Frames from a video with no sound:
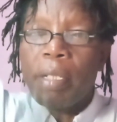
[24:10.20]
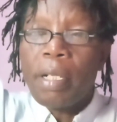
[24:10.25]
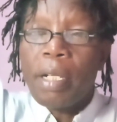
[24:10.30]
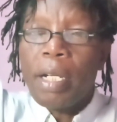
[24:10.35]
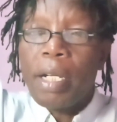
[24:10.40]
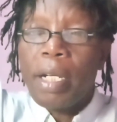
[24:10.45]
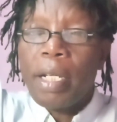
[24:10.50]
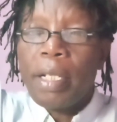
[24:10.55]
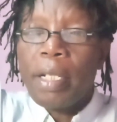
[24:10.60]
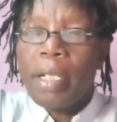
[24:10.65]

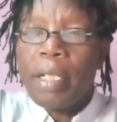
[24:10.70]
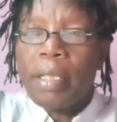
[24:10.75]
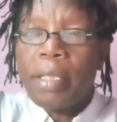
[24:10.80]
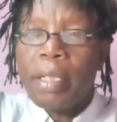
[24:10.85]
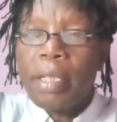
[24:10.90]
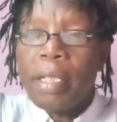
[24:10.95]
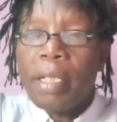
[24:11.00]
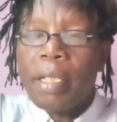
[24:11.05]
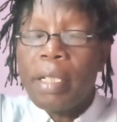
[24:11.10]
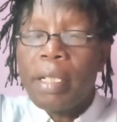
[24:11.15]

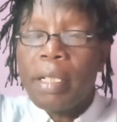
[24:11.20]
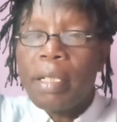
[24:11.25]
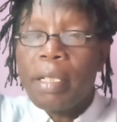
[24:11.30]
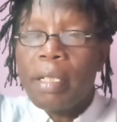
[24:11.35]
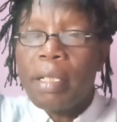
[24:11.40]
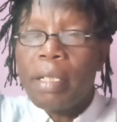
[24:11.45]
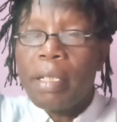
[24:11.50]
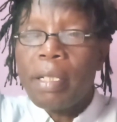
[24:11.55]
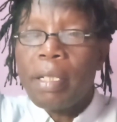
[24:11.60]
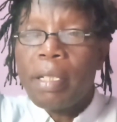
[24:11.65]
kinetic,
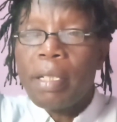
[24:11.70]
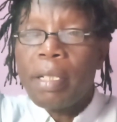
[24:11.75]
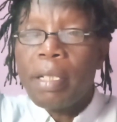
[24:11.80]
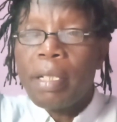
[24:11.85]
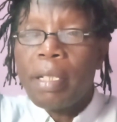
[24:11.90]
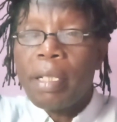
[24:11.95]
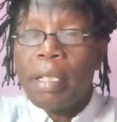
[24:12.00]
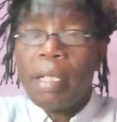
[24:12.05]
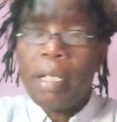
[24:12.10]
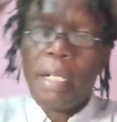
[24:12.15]

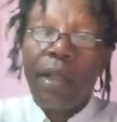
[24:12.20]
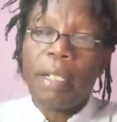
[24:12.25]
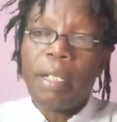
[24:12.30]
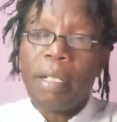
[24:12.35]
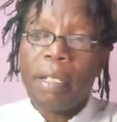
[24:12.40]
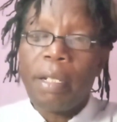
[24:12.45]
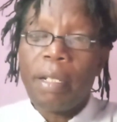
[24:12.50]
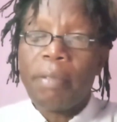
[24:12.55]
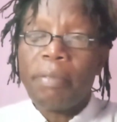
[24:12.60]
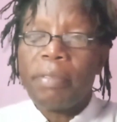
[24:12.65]
and
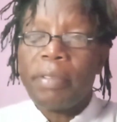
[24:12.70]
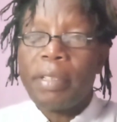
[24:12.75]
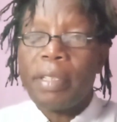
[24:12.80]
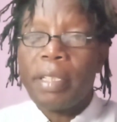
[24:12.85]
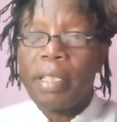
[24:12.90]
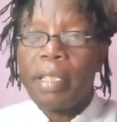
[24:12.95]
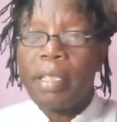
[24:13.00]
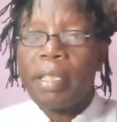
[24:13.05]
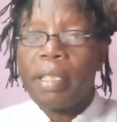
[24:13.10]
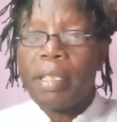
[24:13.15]

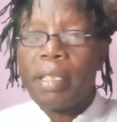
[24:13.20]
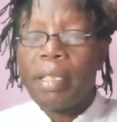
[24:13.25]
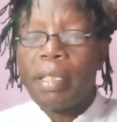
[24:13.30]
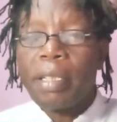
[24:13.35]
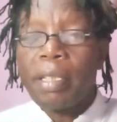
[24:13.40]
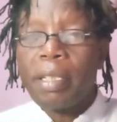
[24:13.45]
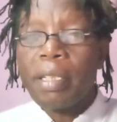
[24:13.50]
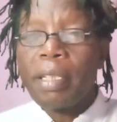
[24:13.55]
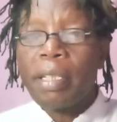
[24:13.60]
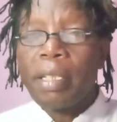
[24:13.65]
gravity.
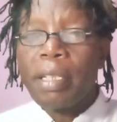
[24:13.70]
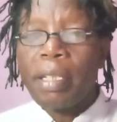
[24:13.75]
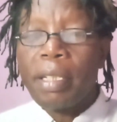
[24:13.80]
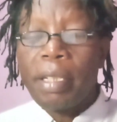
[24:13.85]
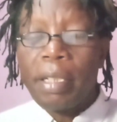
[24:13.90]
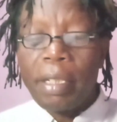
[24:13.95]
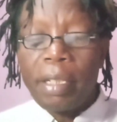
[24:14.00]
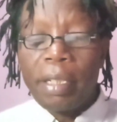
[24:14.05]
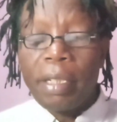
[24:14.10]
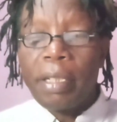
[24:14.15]

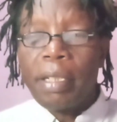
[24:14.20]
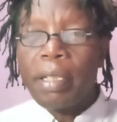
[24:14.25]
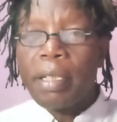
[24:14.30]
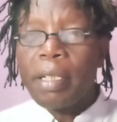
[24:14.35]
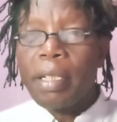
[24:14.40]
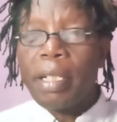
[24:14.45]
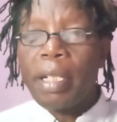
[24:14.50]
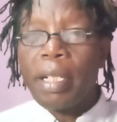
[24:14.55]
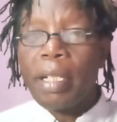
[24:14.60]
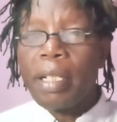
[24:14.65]

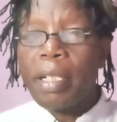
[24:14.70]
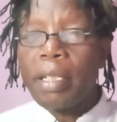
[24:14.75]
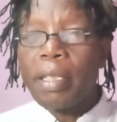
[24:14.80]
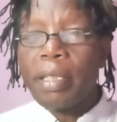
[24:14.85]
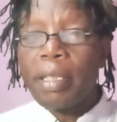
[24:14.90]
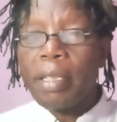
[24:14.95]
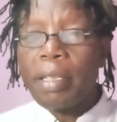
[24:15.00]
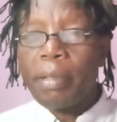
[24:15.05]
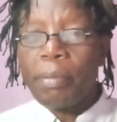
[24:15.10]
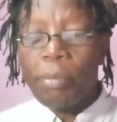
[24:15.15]

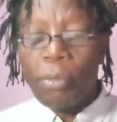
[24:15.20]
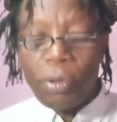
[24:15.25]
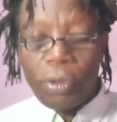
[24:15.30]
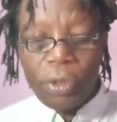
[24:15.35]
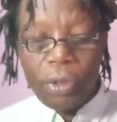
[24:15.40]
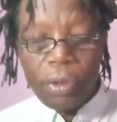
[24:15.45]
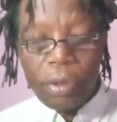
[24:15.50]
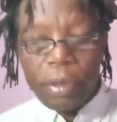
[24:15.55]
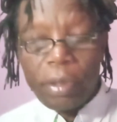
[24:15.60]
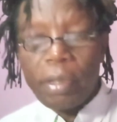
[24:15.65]
Kinetic in
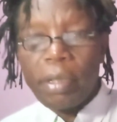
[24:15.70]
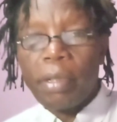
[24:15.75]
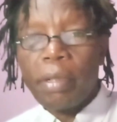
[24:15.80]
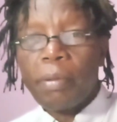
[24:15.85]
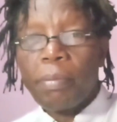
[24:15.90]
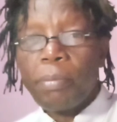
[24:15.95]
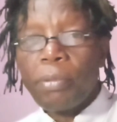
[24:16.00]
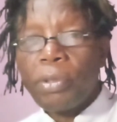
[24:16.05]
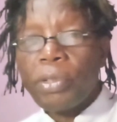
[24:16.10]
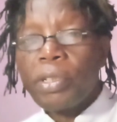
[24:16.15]
motion,
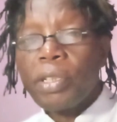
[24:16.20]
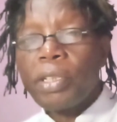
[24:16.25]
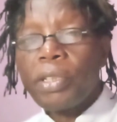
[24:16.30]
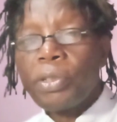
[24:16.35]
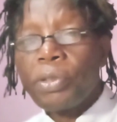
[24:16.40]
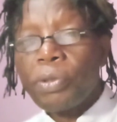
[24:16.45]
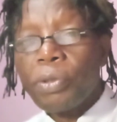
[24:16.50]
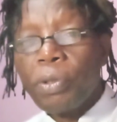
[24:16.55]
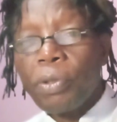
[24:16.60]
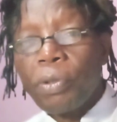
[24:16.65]

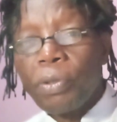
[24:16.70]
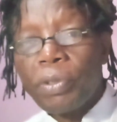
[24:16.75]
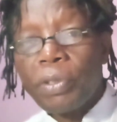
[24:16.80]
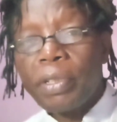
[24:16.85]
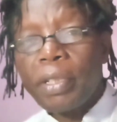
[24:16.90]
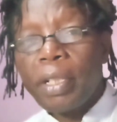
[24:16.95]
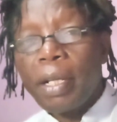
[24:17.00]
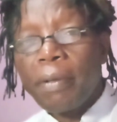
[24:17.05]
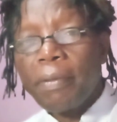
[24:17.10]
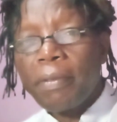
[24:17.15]
potential
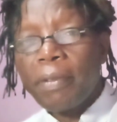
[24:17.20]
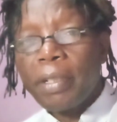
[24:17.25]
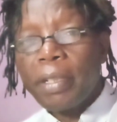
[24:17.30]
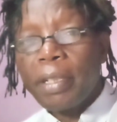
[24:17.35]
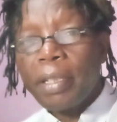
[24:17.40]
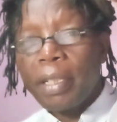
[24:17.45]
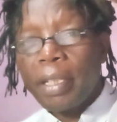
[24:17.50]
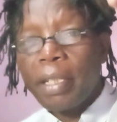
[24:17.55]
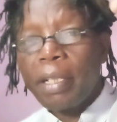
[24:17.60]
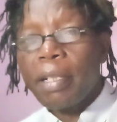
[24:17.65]
conserved
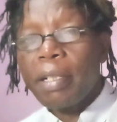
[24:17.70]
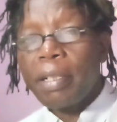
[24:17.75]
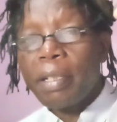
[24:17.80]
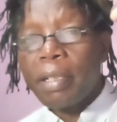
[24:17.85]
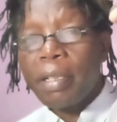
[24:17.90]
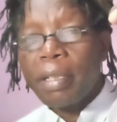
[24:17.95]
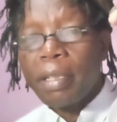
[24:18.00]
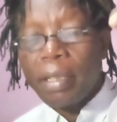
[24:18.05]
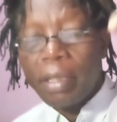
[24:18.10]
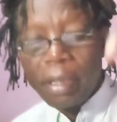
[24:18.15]
here.
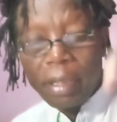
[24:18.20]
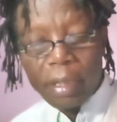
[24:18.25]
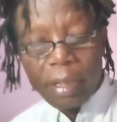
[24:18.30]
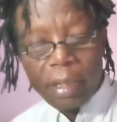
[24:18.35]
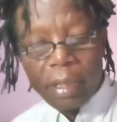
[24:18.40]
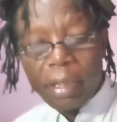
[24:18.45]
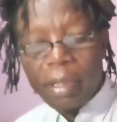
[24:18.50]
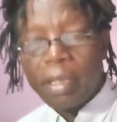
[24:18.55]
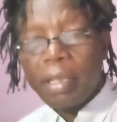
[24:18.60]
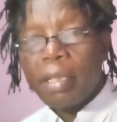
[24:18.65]

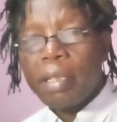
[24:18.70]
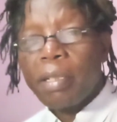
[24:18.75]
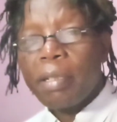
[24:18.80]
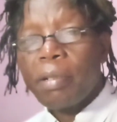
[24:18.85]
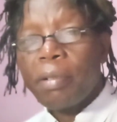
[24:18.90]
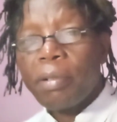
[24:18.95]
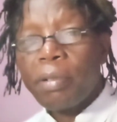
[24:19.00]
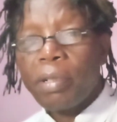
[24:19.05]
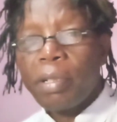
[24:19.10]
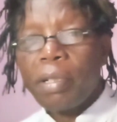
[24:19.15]

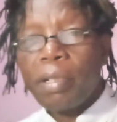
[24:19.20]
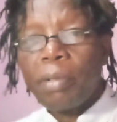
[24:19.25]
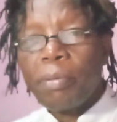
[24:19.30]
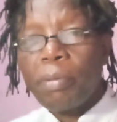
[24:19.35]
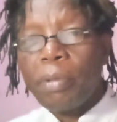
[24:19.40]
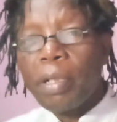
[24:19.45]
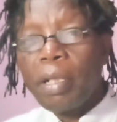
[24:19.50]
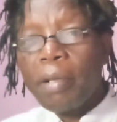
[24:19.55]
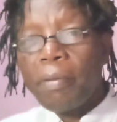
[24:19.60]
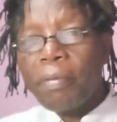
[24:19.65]
Or
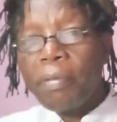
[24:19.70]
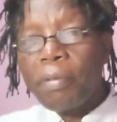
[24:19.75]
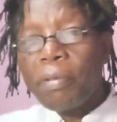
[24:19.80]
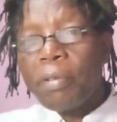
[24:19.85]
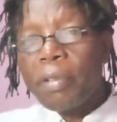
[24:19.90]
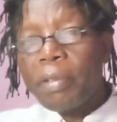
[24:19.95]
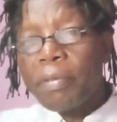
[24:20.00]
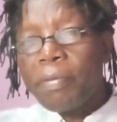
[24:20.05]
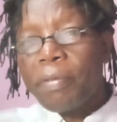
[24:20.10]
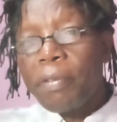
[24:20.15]
when a fruit
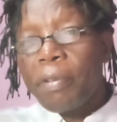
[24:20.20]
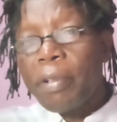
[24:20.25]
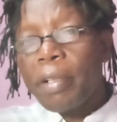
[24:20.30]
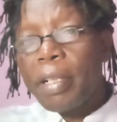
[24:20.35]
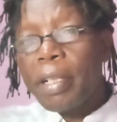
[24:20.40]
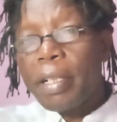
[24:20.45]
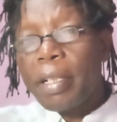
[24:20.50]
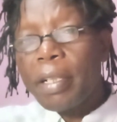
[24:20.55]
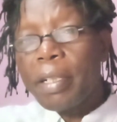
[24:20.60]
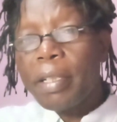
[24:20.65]
is
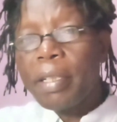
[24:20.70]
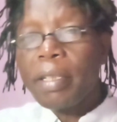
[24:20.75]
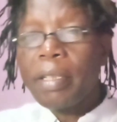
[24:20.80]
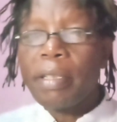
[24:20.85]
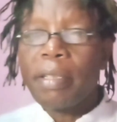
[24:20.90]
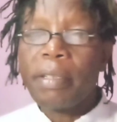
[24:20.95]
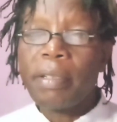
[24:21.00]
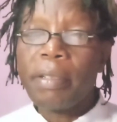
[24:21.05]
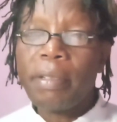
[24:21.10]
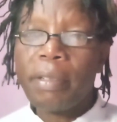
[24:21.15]
falling,
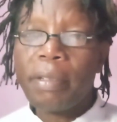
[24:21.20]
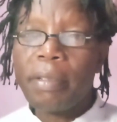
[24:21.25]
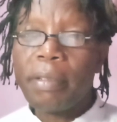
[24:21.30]
you know,